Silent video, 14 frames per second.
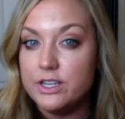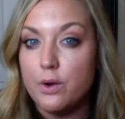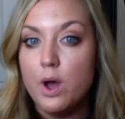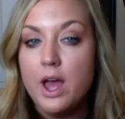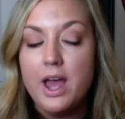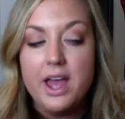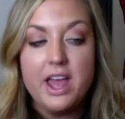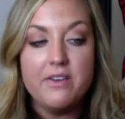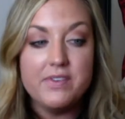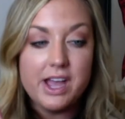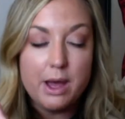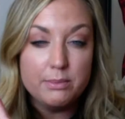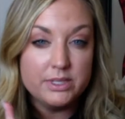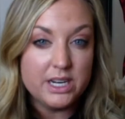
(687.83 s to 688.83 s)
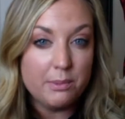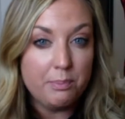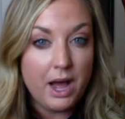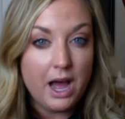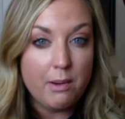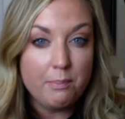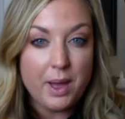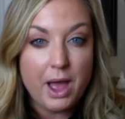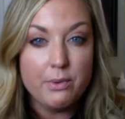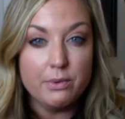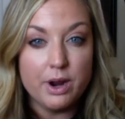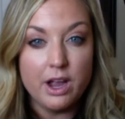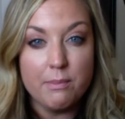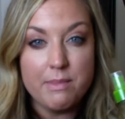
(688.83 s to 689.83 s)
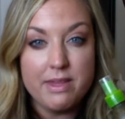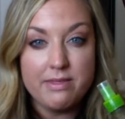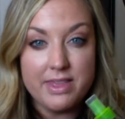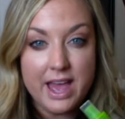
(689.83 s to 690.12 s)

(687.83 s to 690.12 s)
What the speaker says: So if it comes in a pump, I would recommend